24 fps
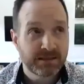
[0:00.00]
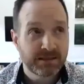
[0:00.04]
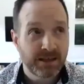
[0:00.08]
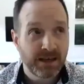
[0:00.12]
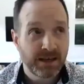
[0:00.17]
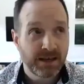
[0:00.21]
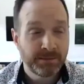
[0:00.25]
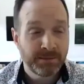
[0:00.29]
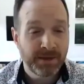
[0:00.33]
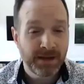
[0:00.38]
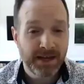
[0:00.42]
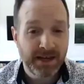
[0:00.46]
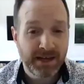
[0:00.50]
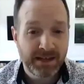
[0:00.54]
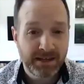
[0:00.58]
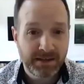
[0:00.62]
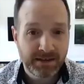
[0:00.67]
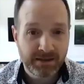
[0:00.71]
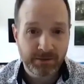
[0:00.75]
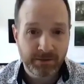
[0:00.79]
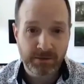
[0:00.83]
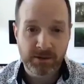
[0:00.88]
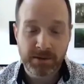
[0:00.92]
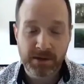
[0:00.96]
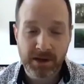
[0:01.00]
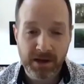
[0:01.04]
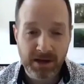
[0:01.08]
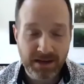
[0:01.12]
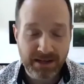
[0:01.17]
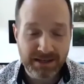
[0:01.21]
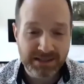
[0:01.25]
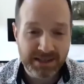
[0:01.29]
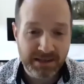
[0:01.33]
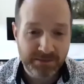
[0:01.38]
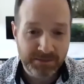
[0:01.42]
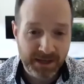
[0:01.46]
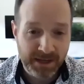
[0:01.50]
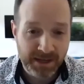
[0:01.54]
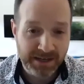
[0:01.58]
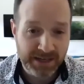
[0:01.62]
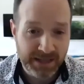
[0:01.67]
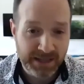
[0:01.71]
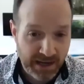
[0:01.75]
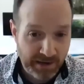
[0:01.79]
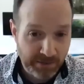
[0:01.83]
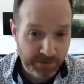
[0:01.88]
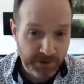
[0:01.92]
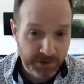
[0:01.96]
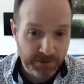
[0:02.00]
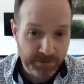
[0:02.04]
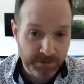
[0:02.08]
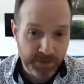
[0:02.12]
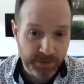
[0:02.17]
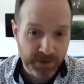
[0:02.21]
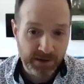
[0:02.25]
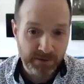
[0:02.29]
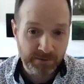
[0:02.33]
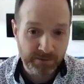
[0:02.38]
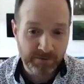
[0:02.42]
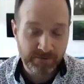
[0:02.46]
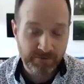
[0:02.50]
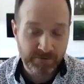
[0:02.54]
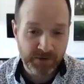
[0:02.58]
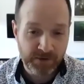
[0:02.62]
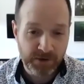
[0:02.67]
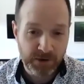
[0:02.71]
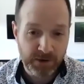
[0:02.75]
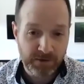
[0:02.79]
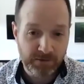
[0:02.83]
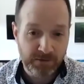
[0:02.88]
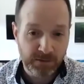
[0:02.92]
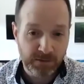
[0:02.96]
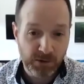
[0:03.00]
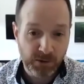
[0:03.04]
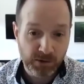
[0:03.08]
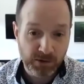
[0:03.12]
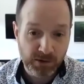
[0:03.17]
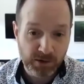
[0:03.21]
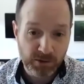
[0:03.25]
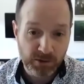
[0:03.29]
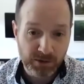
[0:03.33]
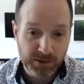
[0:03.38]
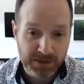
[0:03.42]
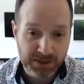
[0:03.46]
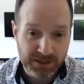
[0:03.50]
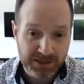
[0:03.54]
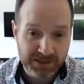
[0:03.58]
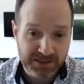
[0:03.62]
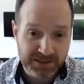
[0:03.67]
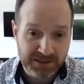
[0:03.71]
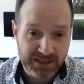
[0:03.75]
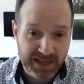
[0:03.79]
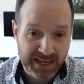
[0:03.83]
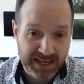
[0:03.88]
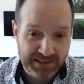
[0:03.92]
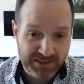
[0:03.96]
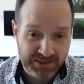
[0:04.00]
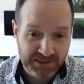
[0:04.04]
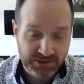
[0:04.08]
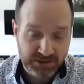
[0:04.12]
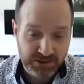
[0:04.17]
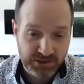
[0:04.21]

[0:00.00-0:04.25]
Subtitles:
I'm going to be honest, I'm not a gamer, but I'm very familiar with the Assassin's